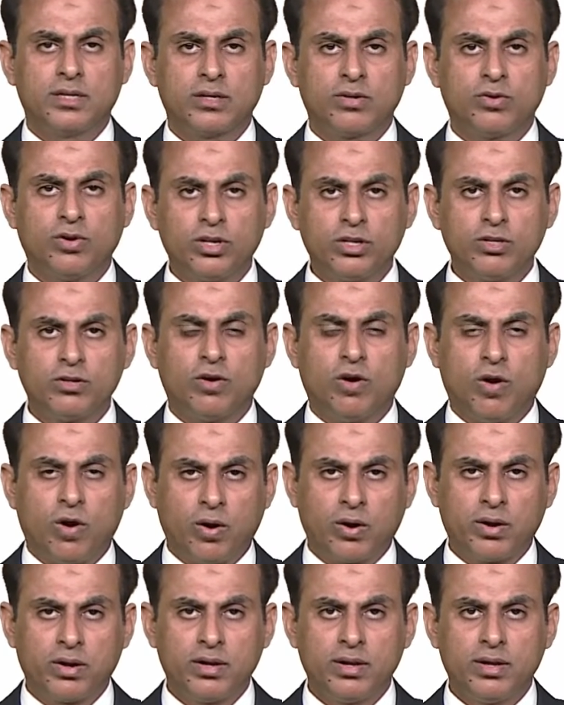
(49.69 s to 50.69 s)
going
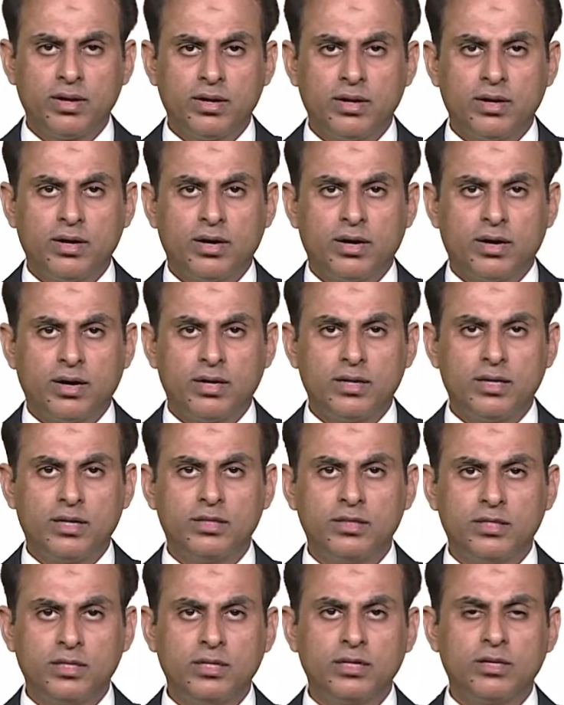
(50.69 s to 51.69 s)
on
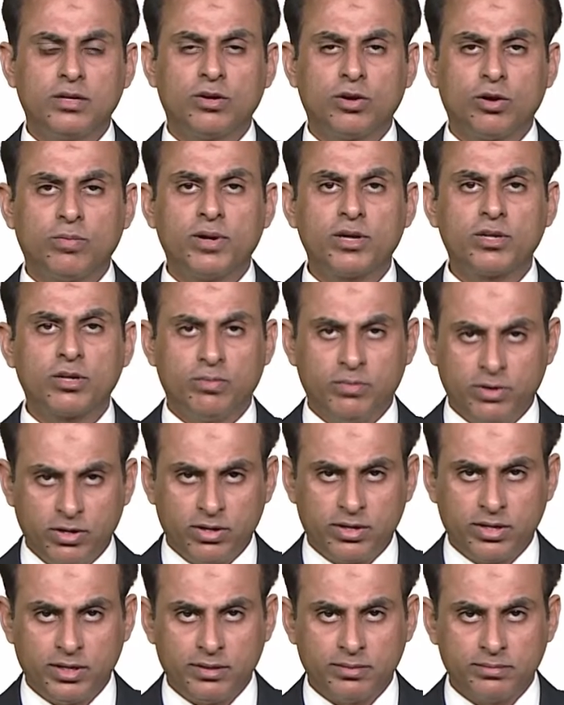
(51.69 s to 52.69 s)
in the global
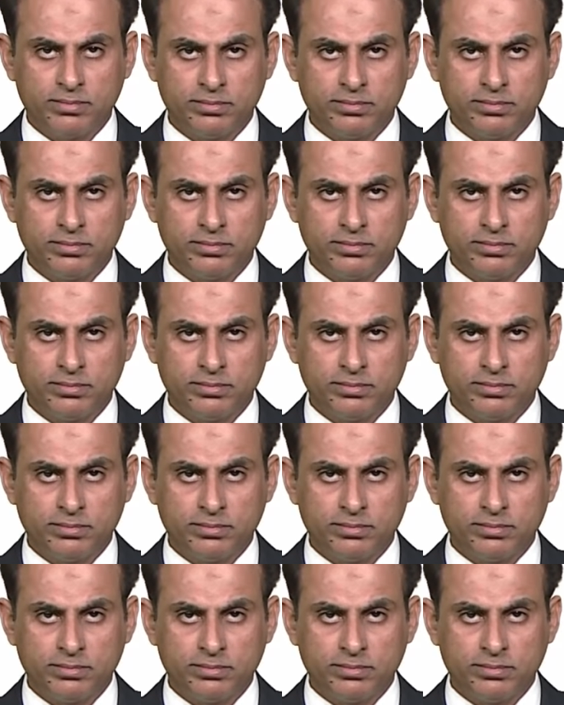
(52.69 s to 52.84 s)
community